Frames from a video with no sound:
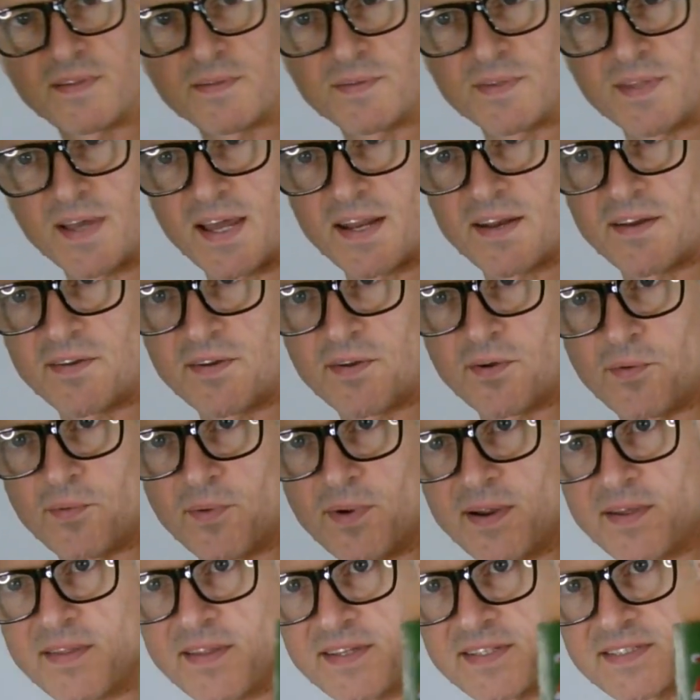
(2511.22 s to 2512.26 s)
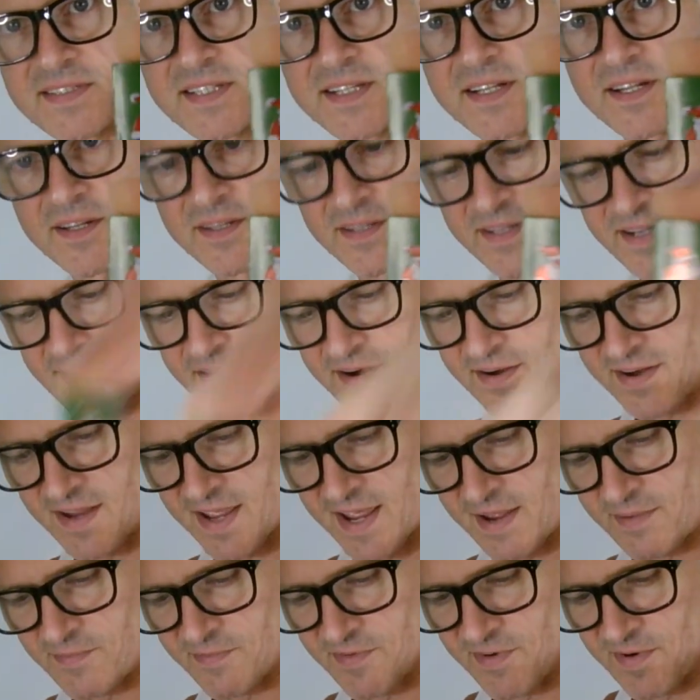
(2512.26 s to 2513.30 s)
I don't know where this little card
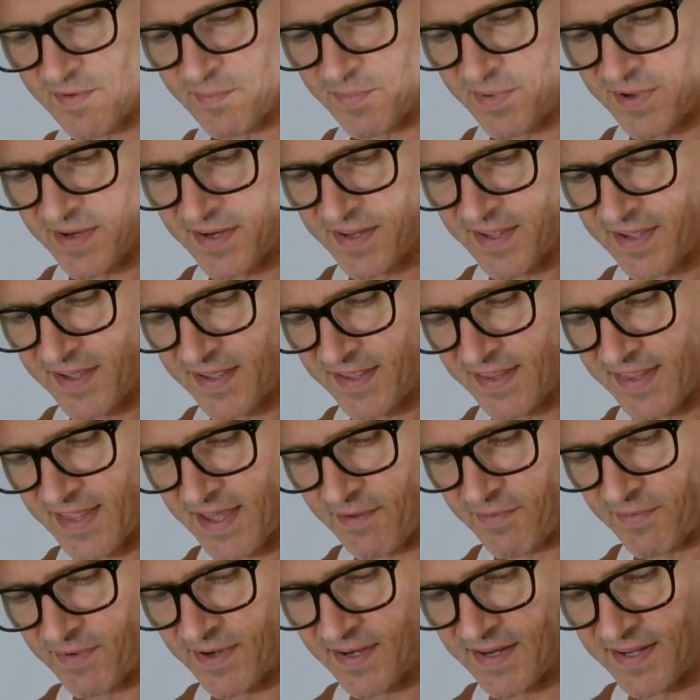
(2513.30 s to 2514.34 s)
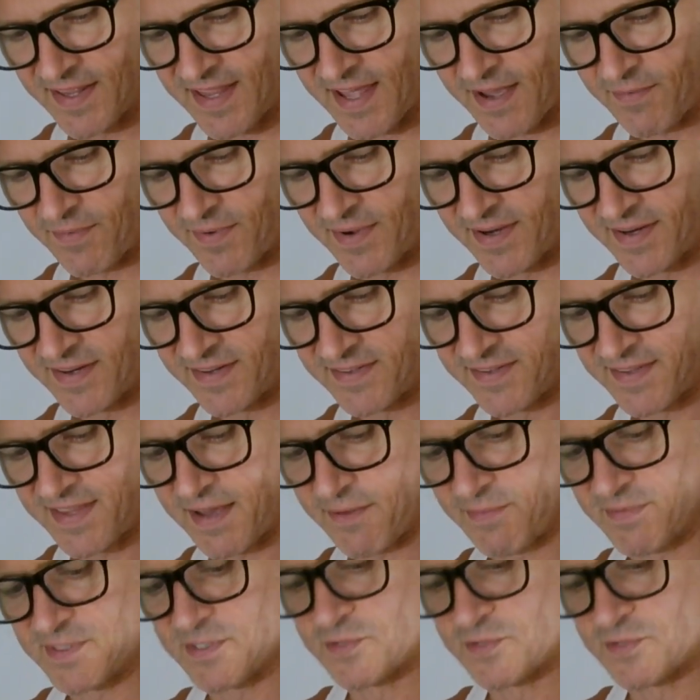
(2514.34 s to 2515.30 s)
came from, but that one's